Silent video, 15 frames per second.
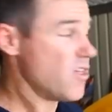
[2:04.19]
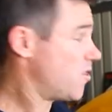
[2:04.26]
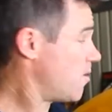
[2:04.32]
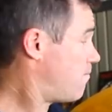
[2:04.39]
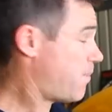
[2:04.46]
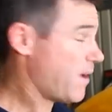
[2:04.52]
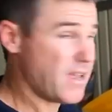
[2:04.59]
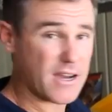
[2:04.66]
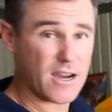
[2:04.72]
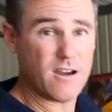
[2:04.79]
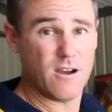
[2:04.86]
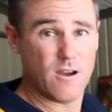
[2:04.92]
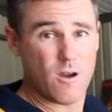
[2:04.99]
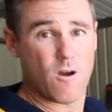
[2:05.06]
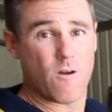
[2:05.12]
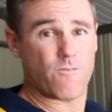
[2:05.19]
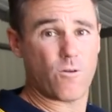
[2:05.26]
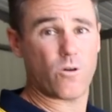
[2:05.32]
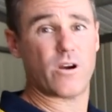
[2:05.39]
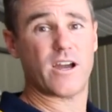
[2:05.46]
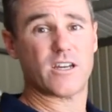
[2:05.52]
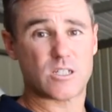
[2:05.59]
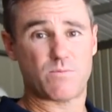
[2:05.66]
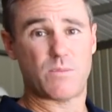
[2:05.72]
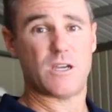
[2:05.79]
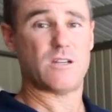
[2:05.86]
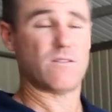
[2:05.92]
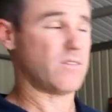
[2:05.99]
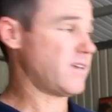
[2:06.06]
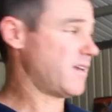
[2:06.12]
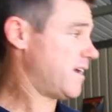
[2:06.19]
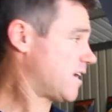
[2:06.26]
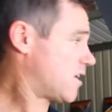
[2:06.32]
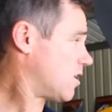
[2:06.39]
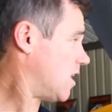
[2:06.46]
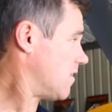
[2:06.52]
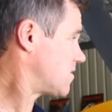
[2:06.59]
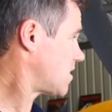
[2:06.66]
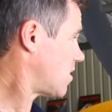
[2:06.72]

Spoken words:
the better for our speed of the aircraft.